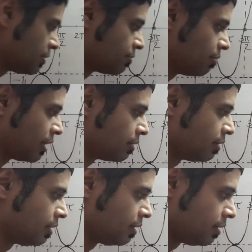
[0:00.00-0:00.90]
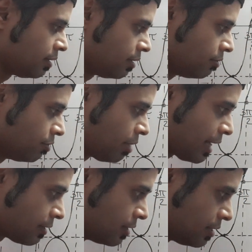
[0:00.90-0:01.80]
is 1. You
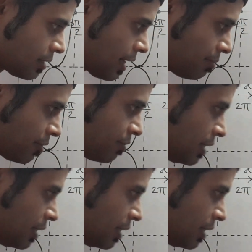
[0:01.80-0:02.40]
had this type of